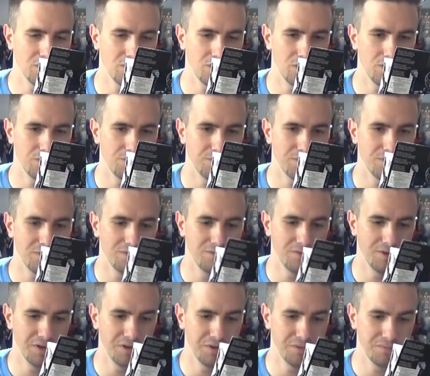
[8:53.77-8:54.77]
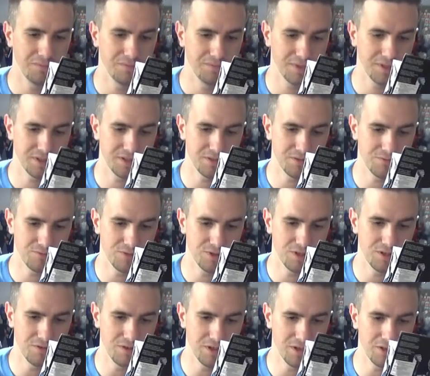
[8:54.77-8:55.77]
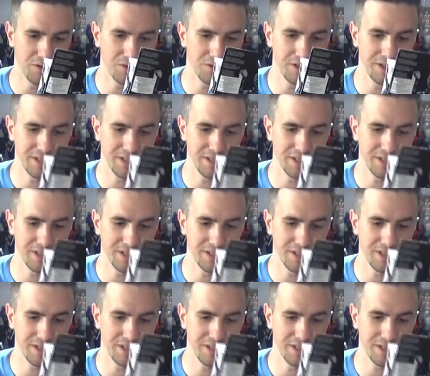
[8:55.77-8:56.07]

of Venom. This is really, really good.